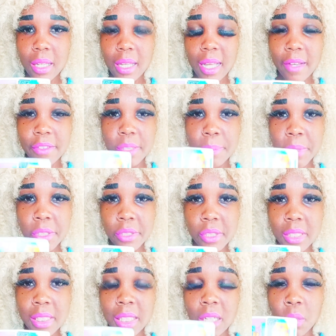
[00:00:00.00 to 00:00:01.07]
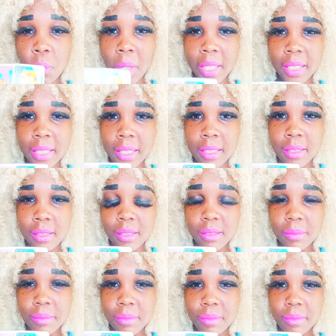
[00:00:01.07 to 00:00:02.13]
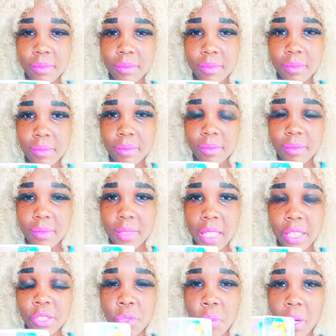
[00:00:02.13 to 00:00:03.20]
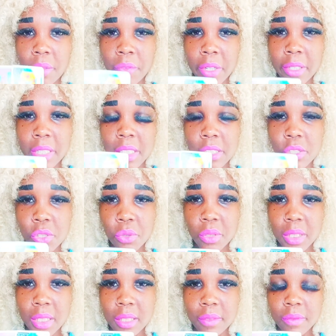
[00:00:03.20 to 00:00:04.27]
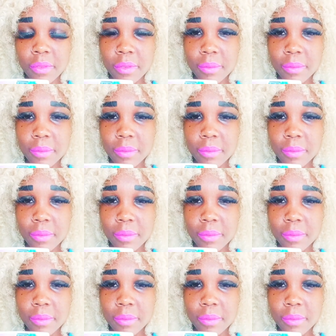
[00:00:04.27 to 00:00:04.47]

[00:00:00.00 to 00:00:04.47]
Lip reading: have spiritually awakened and you are very intuitive.